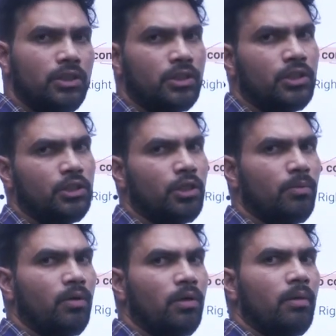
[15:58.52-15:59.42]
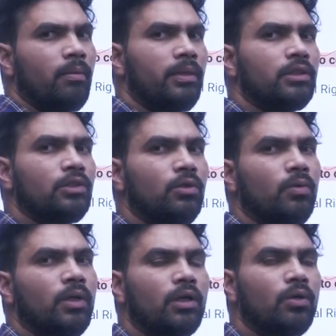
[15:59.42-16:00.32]
justiciable. Means no
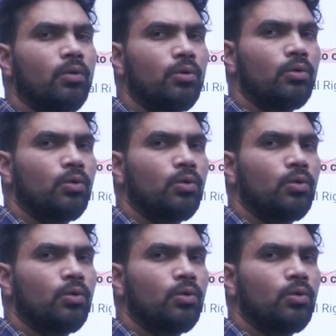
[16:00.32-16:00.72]
one can go to